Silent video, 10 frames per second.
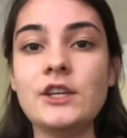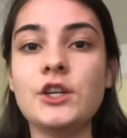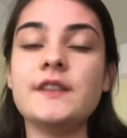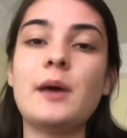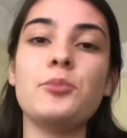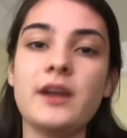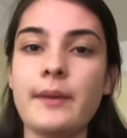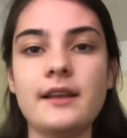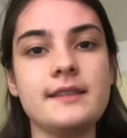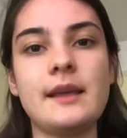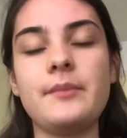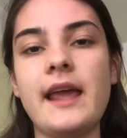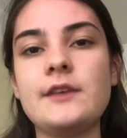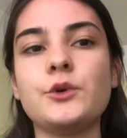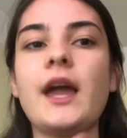you can then bring it back to the same
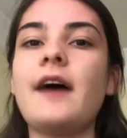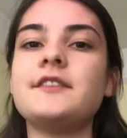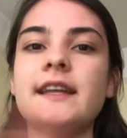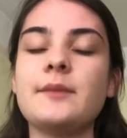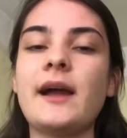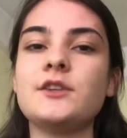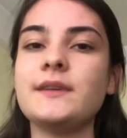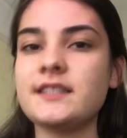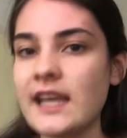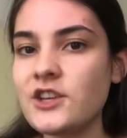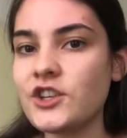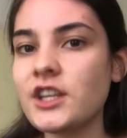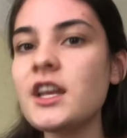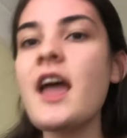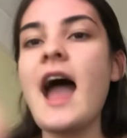place, or you have to take it back to a
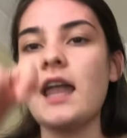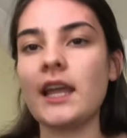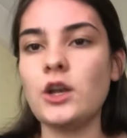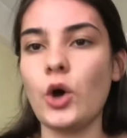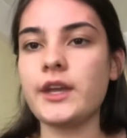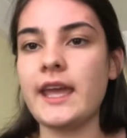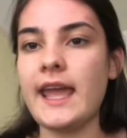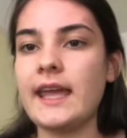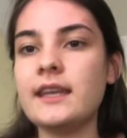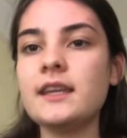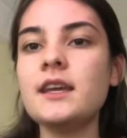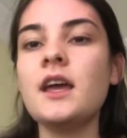station and like lock it in.